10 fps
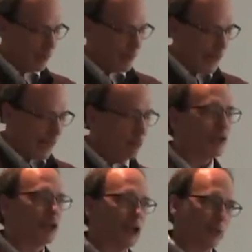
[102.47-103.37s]
I will
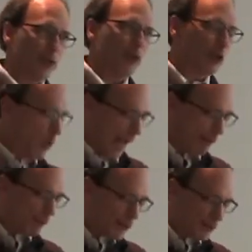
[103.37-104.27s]
share with you
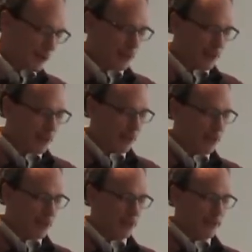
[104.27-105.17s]
everything
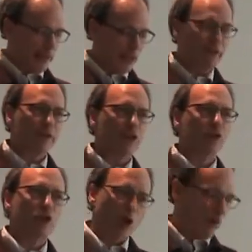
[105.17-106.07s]
television
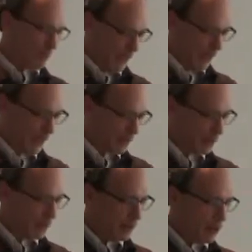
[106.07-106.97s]
taught me
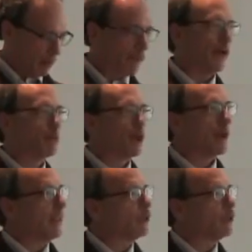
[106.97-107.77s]
on February